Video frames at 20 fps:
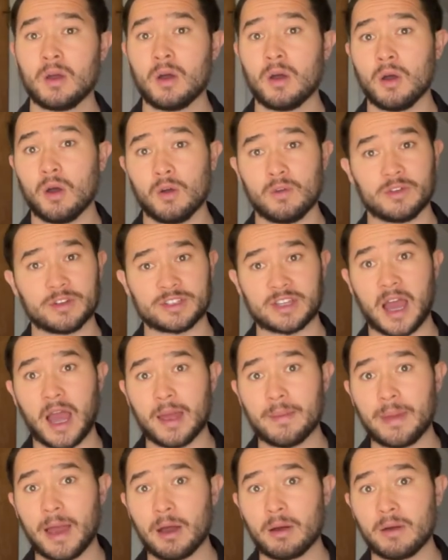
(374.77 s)
Over
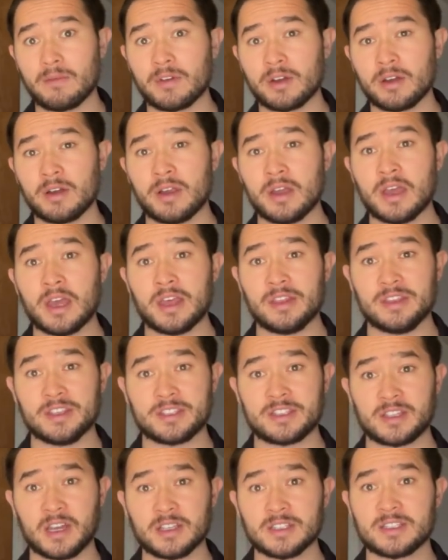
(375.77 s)
time, however, this
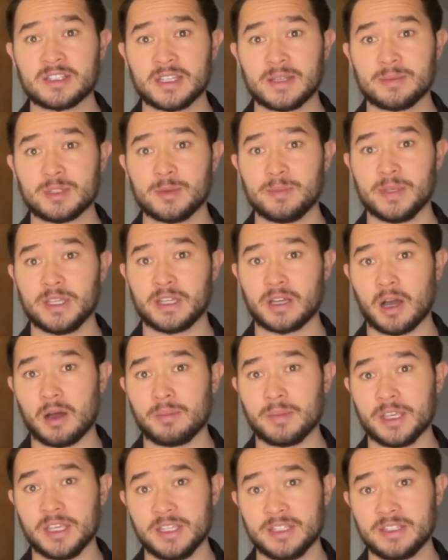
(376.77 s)
does seem to
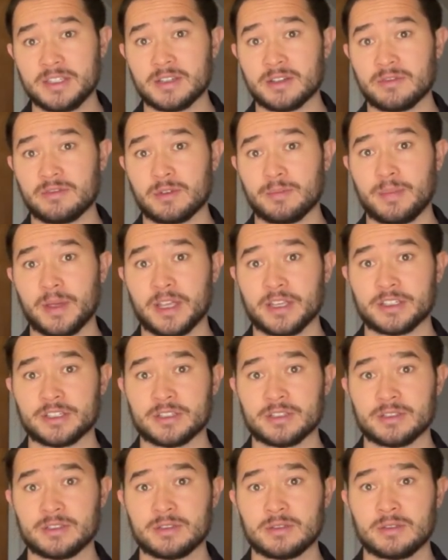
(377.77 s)
become easier for
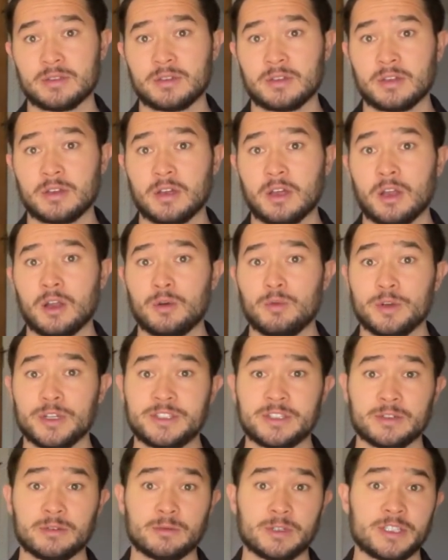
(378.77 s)
patients.
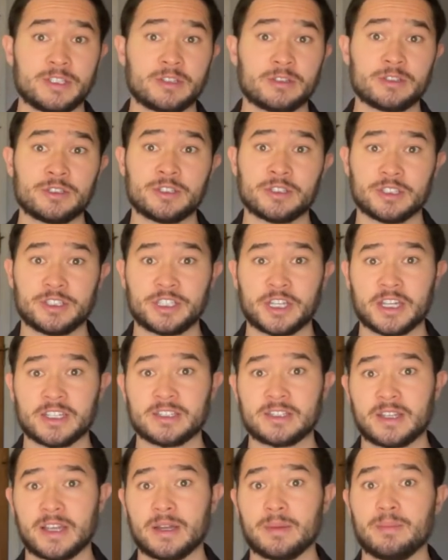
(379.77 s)
Recent research suggests
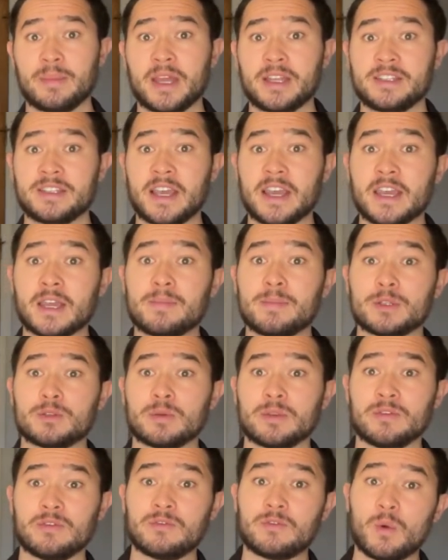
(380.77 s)
that it may take
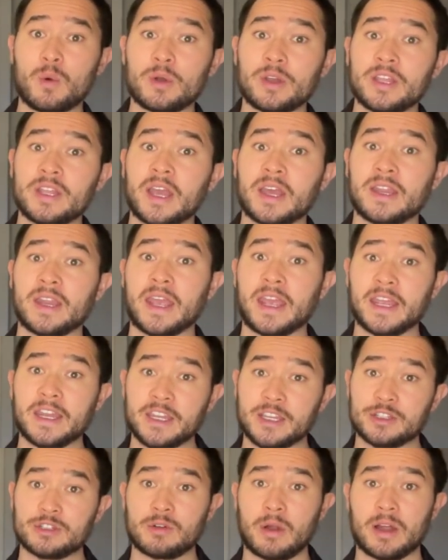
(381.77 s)
between 40 and 80
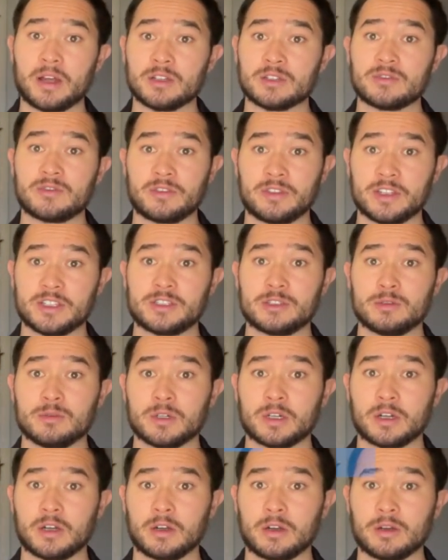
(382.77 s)
trials for this to
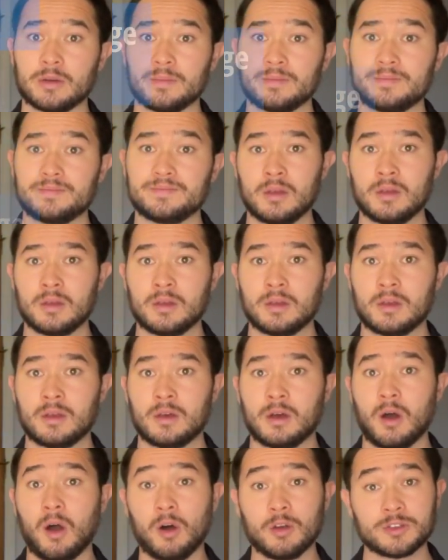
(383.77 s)
occur.
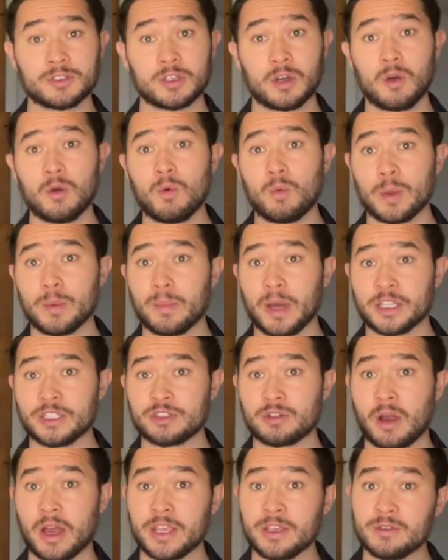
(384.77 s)
Also, we might
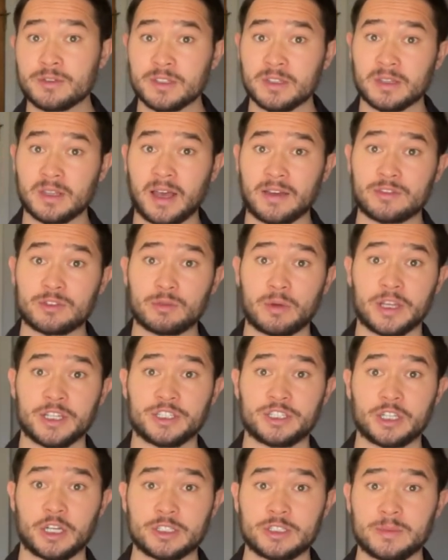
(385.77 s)
try using left-right
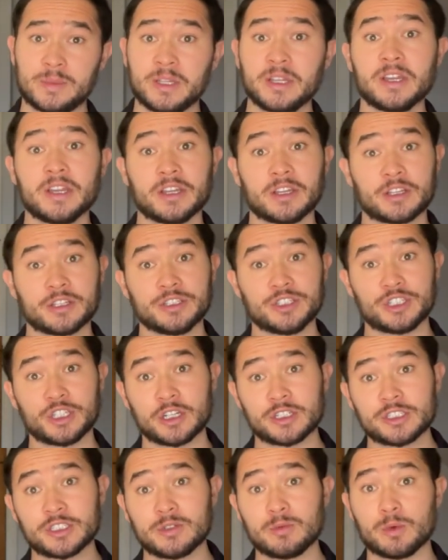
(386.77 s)
judgment in
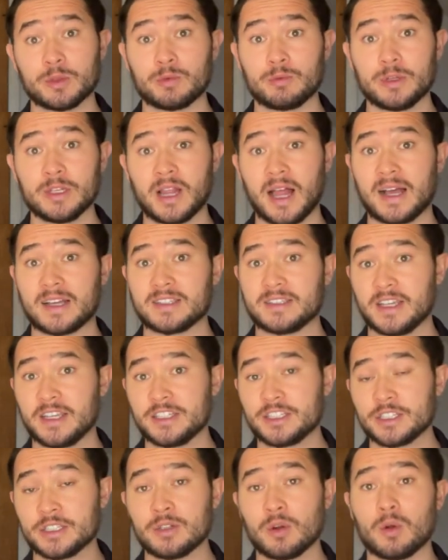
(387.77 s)
conjunction with
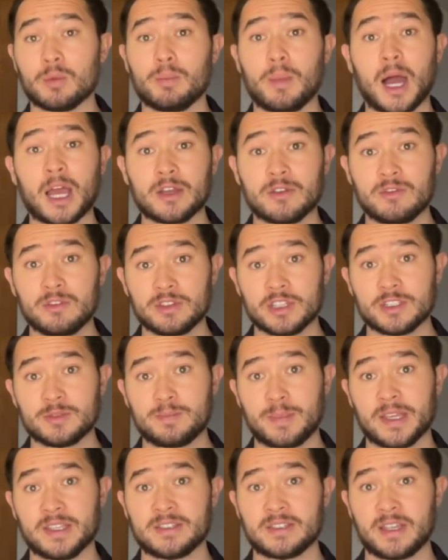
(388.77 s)
relaxation or
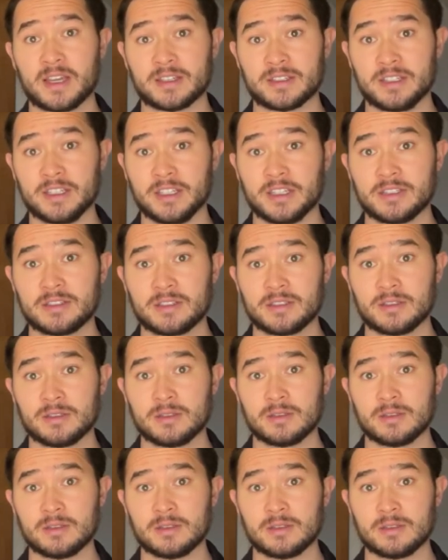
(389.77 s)
mindfulness-based techniques.